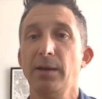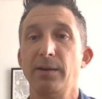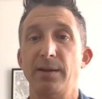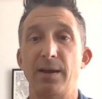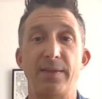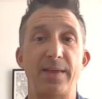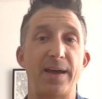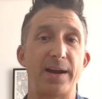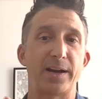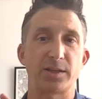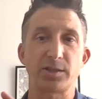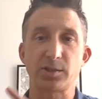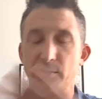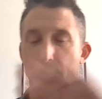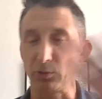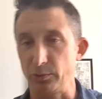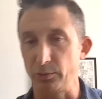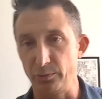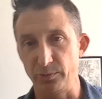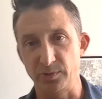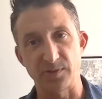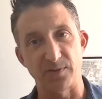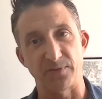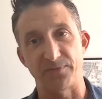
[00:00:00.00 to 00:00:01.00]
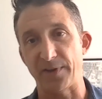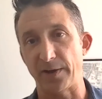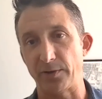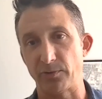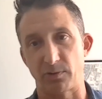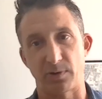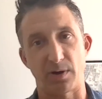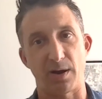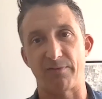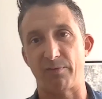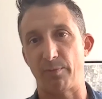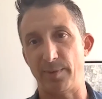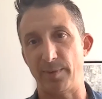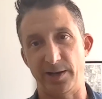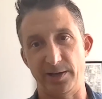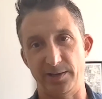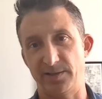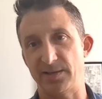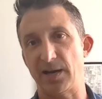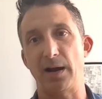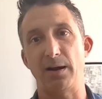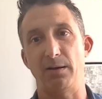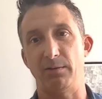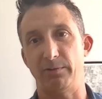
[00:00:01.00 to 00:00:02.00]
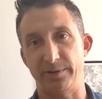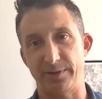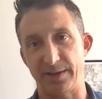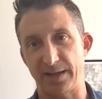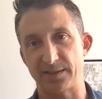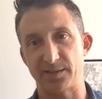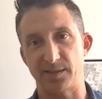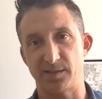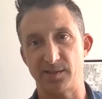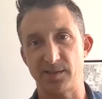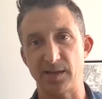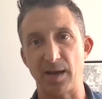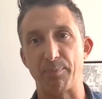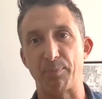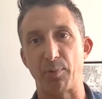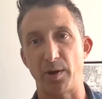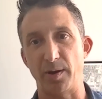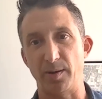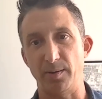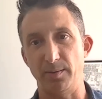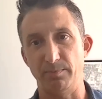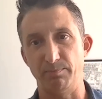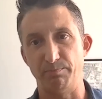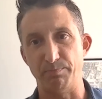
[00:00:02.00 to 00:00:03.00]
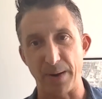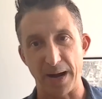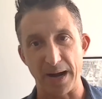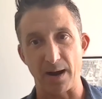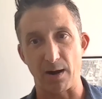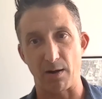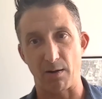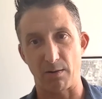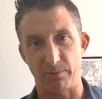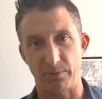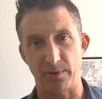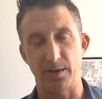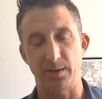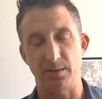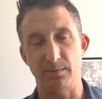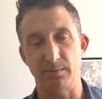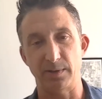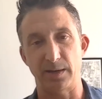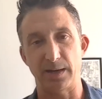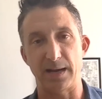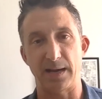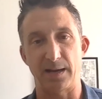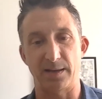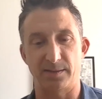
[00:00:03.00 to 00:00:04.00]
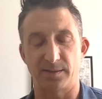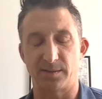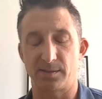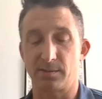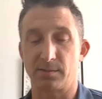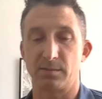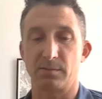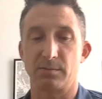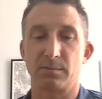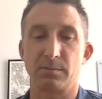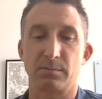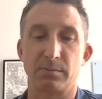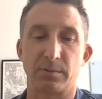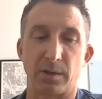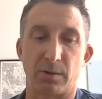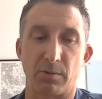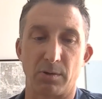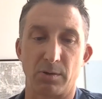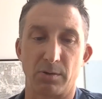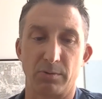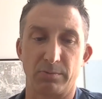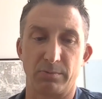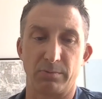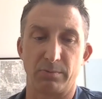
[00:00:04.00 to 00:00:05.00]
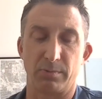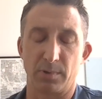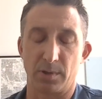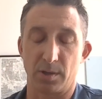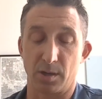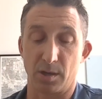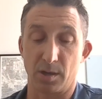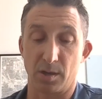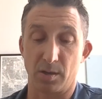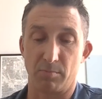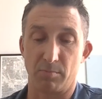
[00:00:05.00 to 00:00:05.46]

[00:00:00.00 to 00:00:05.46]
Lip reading: Now that excludes the federal government entirely. That's a separate bear that has their own